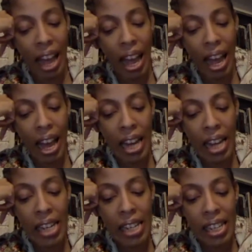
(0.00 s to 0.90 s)

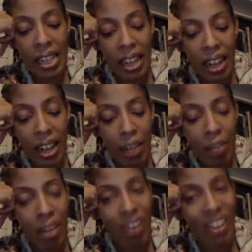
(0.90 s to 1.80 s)
And
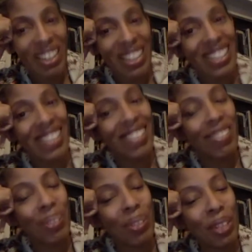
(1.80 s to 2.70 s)
now I teach at
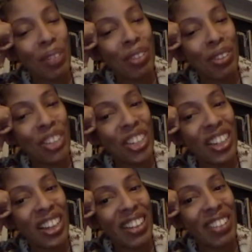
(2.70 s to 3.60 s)
University of Illinois, Chicago.